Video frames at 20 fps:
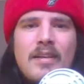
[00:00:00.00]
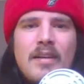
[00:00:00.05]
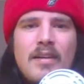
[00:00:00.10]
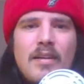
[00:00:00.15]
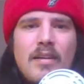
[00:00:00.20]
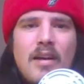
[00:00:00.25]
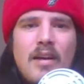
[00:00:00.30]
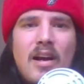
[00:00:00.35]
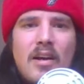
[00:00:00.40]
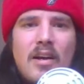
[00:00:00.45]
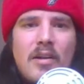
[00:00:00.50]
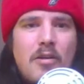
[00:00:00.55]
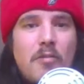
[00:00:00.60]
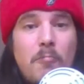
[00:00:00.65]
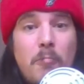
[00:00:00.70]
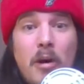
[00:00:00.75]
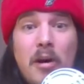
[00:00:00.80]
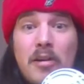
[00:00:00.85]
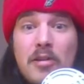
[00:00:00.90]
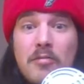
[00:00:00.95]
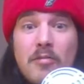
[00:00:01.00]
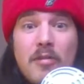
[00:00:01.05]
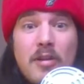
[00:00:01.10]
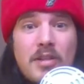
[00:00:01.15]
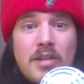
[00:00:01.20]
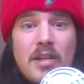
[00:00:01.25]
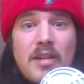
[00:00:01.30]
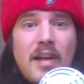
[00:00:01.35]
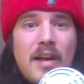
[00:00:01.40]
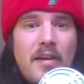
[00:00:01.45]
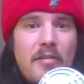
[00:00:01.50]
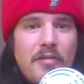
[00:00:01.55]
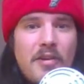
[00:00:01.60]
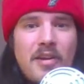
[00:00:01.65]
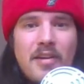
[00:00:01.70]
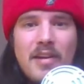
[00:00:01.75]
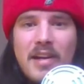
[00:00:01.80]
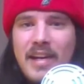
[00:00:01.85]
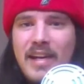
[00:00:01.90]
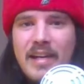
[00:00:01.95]
Good pass rusher,
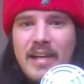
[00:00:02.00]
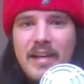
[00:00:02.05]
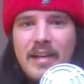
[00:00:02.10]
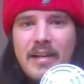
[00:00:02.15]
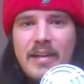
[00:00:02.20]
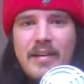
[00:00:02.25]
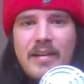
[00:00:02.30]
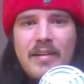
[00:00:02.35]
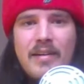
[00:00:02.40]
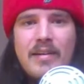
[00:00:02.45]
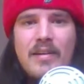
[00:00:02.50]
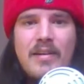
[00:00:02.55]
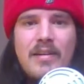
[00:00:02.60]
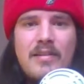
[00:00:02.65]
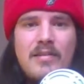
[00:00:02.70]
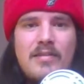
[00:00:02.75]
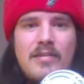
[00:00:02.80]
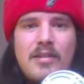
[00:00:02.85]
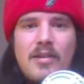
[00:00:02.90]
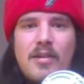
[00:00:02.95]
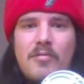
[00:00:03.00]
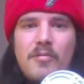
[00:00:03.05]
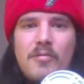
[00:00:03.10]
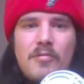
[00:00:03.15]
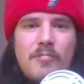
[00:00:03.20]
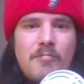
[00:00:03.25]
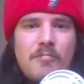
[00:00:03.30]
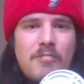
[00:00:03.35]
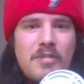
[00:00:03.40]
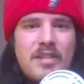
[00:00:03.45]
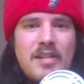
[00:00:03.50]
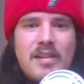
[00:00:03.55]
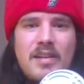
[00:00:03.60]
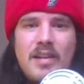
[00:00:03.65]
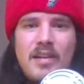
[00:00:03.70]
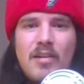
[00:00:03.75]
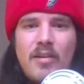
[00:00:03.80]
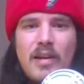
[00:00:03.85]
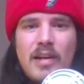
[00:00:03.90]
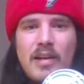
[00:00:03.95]
definitely. Don't
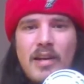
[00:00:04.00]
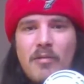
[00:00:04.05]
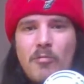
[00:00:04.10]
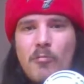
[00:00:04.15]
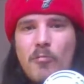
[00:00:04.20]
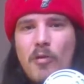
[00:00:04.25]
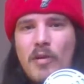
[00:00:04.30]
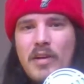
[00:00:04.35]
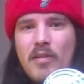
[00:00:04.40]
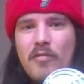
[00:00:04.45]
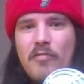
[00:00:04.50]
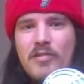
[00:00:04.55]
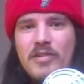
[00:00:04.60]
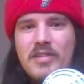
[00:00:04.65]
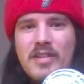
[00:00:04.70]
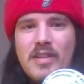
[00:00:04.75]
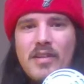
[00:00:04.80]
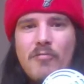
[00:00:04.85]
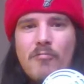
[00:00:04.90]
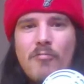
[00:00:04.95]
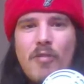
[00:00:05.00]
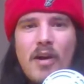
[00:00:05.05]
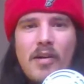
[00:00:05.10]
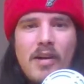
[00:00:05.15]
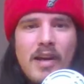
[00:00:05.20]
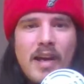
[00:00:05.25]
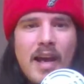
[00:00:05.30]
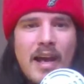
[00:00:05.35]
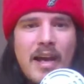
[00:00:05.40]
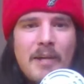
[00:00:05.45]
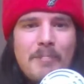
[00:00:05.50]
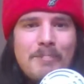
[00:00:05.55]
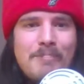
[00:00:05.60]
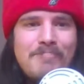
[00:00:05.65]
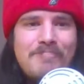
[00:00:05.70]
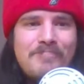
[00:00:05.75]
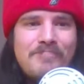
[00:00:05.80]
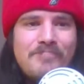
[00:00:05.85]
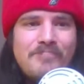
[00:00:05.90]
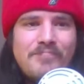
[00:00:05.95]
particularly like what he offers in the run
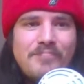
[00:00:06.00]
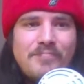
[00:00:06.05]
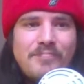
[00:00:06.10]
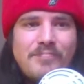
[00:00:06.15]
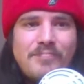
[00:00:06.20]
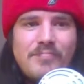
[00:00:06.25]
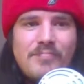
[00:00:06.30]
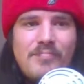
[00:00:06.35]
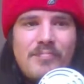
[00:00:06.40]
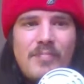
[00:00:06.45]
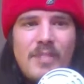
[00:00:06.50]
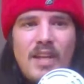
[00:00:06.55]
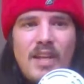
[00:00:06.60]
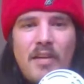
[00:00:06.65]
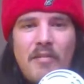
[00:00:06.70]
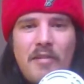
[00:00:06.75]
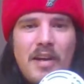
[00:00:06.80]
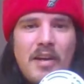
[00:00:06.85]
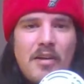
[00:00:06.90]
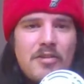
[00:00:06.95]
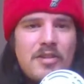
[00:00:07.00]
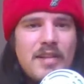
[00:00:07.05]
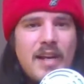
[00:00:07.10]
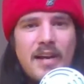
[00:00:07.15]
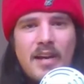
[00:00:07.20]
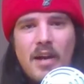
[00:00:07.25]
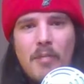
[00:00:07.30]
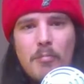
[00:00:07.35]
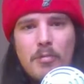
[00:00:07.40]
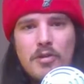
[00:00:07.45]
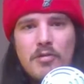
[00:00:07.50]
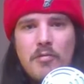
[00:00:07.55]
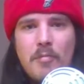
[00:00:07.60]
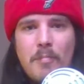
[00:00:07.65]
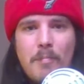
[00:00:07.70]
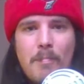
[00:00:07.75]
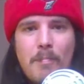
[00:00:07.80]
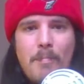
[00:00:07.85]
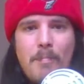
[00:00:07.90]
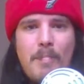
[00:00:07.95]
game. I think those sack numbers are a
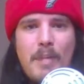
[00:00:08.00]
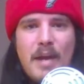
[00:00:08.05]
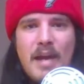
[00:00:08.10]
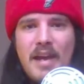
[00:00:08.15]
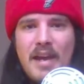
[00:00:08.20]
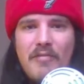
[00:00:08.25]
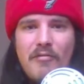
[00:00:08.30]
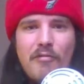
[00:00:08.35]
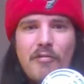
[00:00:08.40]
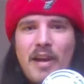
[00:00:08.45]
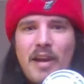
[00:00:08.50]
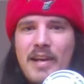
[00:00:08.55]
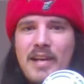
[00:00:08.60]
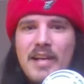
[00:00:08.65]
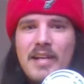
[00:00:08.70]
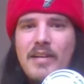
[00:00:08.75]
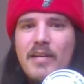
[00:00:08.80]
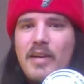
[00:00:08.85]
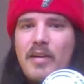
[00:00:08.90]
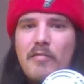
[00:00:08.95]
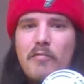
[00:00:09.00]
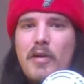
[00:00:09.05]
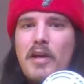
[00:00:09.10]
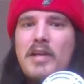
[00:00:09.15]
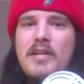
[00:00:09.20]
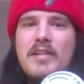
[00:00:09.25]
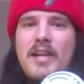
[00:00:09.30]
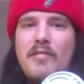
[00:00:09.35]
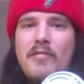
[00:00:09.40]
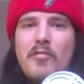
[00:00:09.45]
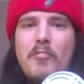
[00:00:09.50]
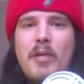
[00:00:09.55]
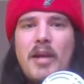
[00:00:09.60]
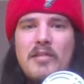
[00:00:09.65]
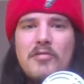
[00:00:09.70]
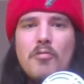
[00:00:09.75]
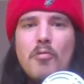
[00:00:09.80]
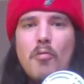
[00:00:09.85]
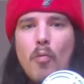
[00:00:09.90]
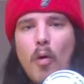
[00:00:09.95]
bit inflated. I don't think his level of play
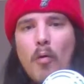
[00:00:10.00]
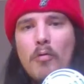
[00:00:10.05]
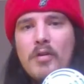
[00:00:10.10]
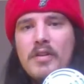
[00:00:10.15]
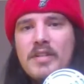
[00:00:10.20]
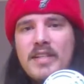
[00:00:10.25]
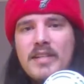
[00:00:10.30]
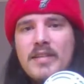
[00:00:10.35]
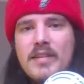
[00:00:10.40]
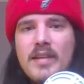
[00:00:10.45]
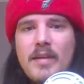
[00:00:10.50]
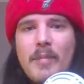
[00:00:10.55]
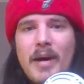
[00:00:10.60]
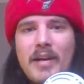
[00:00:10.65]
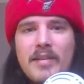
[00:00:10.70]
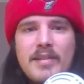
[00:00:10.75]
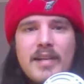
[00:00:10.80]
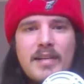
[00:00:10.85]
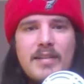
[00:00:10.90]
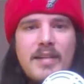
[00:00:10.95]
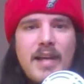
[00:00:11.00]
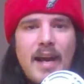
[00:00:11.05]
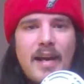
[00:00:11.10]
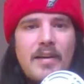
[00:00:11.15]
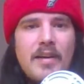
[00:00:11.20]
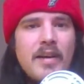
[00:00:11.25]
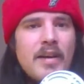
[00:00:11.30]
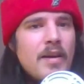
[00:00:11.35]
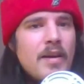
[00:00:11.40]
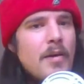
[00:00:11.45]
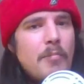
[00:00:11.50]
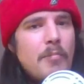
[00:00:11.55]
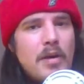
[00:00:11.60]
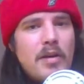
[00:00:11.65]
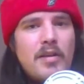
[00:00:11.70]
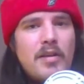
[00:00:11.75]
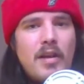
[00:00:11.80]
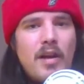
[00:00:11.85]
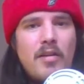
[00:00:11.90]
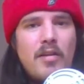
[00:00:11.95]
sort of warranted the amount of sacks he had.
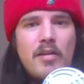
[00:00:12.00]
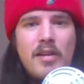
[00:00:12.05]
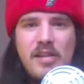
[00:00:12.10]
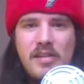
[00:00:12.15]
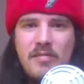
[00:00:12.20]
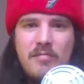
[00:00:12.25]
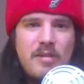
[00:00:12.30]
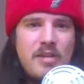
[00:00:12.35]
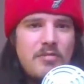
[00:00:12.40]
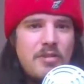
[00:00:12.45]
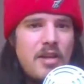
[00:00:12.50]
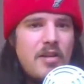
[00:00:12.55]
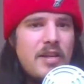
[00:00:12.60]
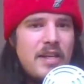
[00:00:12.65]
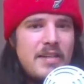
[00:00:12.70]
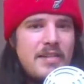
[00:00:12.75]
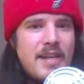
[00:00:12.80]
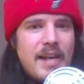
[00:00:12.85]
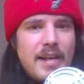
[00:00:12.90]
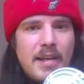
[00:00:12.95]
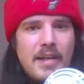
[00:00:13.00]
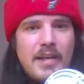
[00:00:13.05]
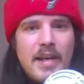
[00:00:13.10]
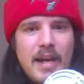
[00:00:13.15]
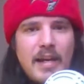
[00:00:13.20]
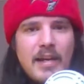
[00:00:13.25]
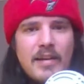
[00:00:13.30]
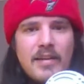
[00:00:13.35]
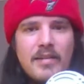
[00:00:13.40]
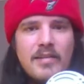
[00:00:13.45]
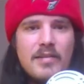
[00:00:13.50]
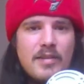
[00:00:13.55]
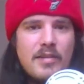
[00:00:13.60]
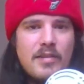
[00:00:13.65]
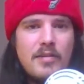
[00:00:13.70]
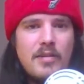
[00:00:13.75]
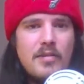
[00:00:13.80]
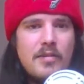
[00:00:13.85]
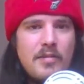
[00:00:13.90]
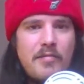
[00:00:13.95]
But, it was only his second year,
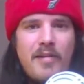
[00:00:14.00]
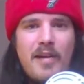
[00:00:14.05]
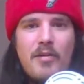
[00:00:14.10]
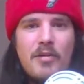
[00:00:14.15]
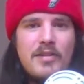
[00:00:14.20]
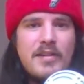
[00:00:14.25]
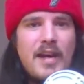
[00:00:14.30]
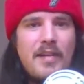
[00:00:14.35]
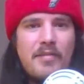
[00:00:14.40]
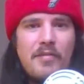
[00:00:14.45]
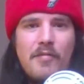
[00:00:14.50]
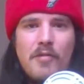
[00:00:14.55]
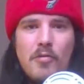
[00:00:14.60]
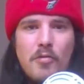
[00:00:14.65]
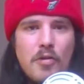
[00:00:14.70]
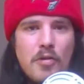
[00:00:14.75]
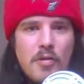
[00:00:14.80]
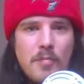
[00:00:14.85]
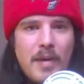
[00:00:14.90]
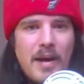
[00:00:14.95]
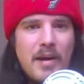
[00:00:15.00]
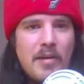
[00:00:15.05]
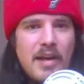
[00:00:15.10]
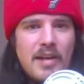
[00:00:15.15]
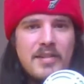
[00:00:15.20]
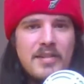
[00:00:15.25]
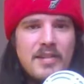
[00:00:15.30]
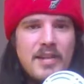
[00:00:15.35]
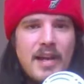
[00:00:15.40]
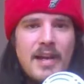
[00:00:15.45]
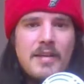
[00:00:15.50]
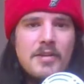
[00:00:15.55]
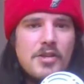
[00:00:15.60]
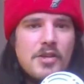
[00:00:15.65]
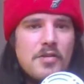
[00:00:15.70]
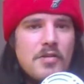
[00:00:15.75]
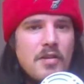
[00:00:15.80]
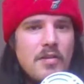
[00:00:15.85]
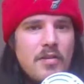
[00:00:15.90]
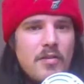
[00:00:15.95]
so the Falcons have to feel good about that
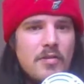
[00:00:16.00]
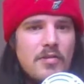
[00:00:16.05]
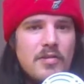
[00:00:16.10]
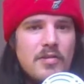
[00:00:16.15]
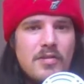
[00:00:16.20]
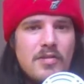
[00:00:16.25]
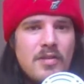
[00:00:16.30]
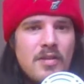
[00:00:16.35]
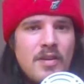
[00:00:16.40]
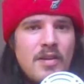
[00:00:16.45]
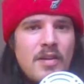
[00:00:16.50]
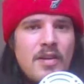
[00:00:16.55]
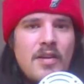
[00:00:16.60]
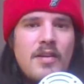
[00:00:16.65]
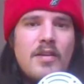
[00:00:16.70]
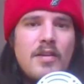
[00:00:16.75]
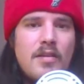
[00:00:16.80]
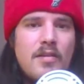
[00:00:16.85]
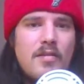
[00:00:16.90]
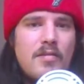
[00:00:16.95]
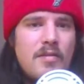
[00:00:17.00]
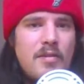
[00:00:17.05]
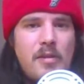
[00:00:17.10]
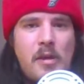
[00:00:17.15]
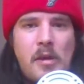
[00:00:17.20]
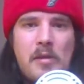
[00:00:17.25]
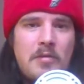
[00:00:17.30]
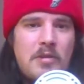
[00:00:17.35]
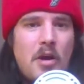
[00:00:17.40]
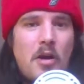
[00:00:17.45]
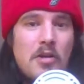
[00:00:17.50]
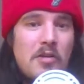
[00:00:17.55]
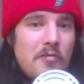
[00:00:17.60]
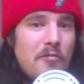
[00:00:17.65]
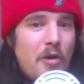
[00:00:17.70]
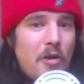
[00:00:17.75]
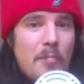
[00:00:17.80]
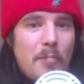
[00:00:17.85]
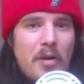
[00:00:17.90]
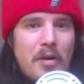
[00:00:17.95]
selection. It's hard to
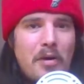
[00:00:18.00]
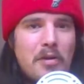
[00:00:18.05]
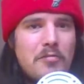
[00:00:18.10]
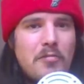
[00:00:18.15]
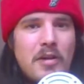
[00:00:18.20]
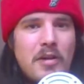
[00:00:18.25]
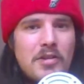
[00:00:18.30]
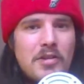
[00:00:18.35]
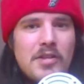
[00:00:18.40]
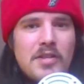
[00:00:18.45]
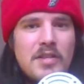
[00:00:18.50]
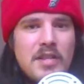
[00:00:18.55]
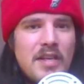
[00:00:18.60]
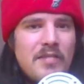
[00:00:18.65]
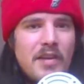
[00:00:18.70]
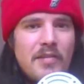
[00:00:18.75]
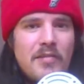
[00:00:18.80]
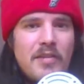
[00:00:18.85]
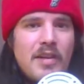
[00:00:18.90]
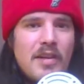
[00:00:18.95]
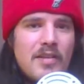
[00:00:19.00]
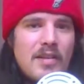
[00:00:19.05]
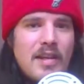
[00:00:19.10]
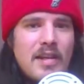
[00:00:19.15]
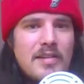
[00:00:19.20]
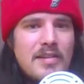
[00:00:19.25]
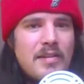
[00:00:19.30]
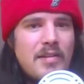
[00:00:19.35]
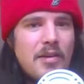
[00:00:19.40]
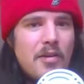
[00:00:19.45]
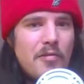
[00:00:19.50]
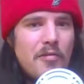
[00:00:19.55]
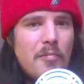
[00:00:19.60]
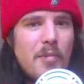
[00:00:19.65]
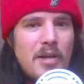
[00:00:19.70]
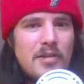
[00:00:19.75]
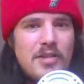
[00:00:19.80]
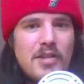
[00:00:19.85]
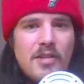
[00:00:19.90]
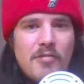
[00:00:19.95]
find pass rushers, even if he doesn't necessarily offer
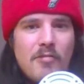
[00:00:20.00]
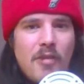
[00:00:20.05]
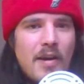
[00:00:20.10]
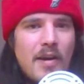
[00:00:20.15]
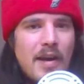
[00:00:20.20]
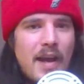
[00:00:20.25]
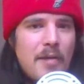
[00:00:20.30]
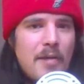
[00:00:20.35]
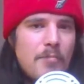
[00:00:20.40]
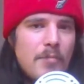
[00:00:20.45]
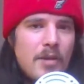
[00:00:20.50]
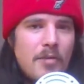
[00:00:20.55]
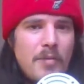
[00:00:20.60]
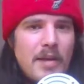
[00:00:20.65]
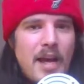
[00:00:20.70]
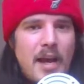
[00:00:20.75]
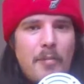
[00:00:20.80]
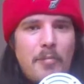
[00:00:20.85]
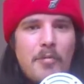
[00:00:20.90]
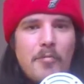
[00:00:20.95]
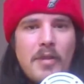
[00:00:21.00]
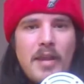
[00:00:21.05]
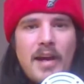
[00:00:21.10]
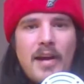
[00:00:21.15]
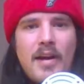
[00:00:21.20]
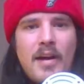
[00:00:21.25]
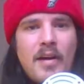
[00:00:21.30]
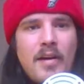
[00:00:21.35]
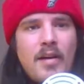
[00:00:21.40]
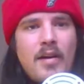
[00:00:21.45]
much in the run game. They'll be happy with that.